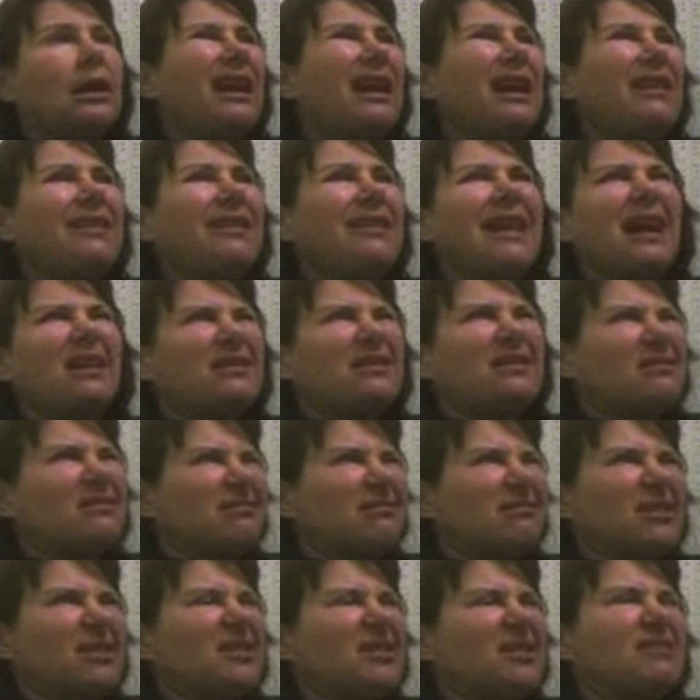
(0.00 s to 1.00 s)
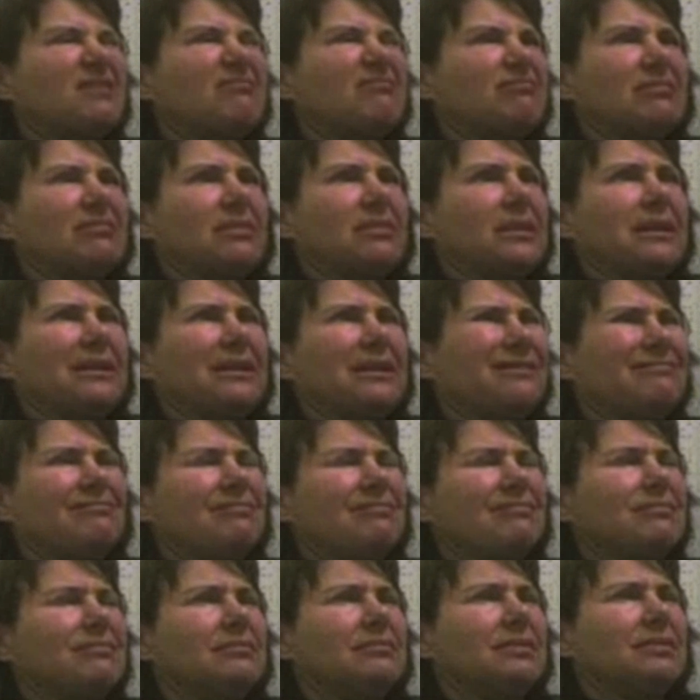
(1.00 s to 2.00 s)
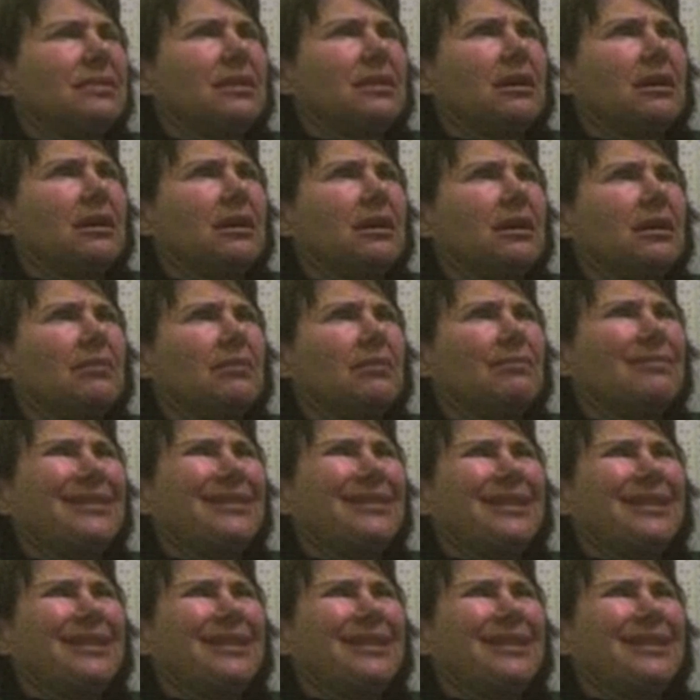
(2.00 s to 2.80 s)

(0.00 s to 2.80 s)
And that was, I'm